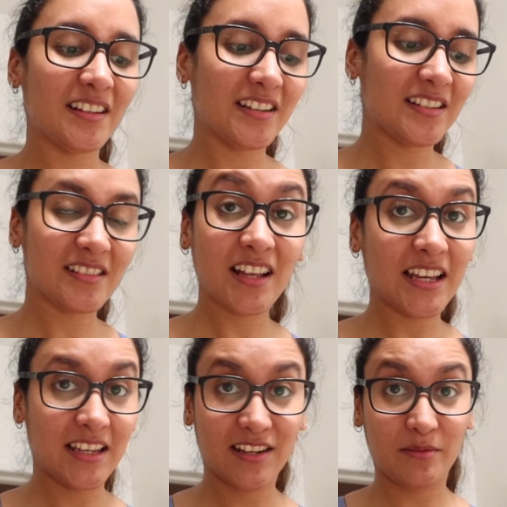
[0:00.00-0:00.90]
it's
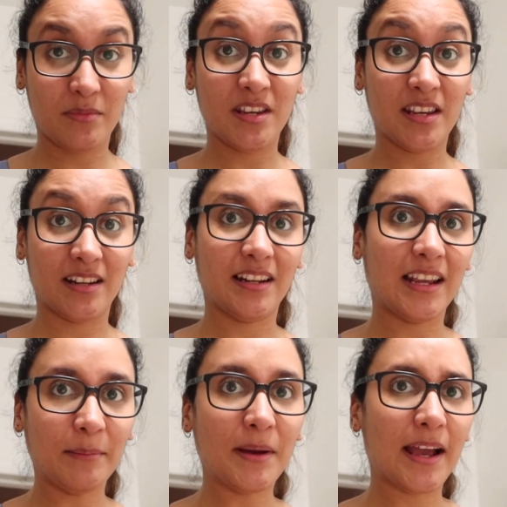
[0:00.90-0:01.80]
not hitting me yet like
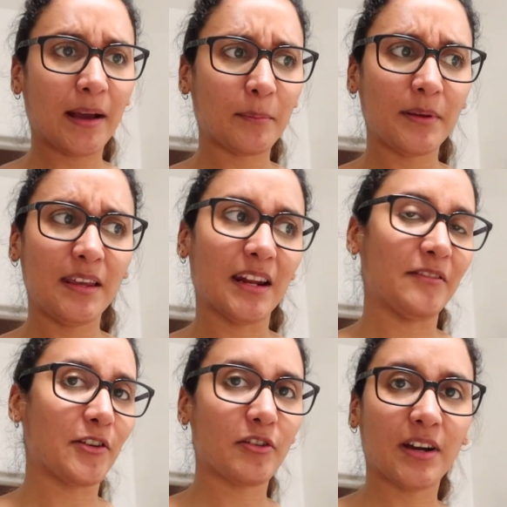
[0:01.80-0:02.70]
I'm happy and
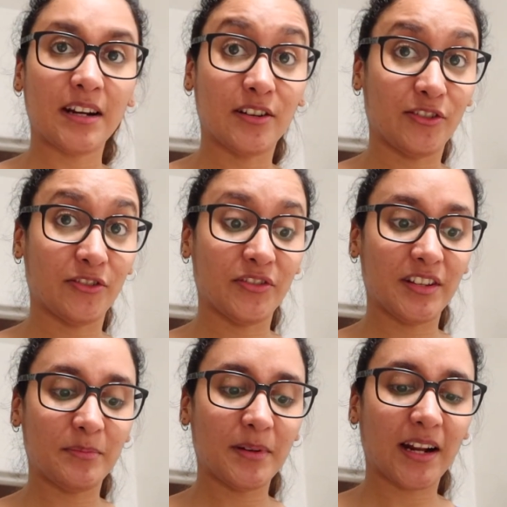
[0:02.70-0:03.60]
I've cried and all of
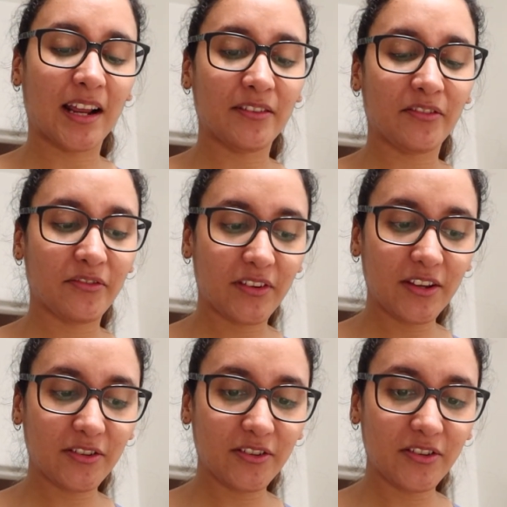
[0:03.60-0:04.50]
this but I
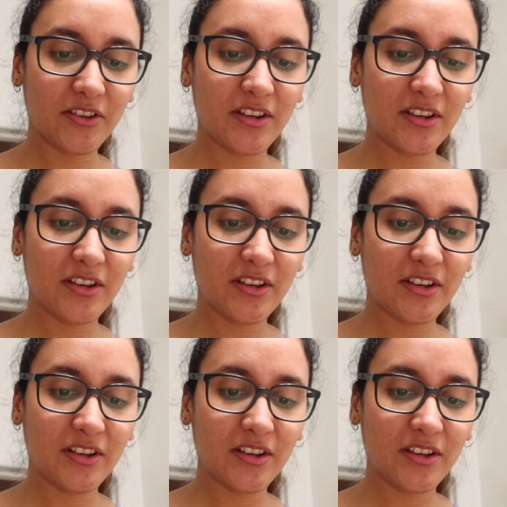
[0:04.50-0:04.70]
feel